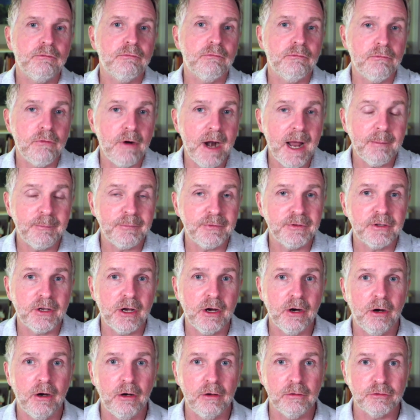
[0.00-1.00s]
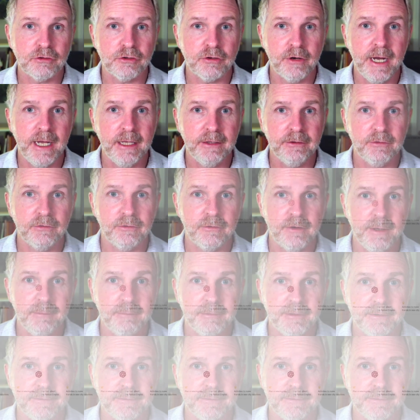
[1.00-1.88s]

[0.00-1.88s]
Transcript: reps call transcript.